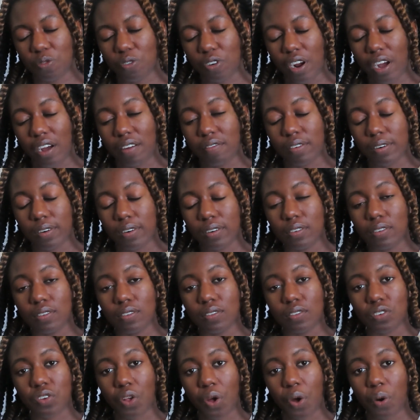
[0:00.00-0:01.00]
forever.
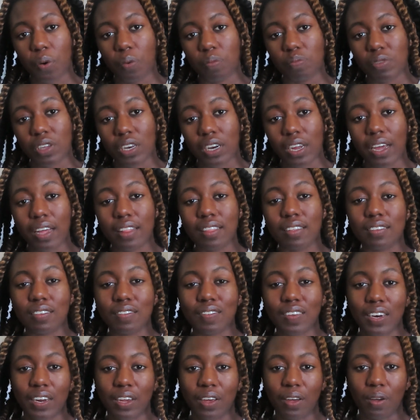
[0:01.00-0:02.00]
So I'm gonna end this
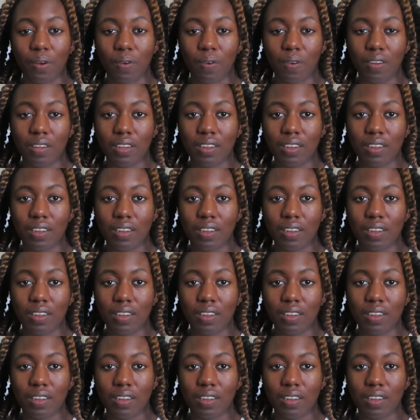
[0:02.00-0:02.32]
video.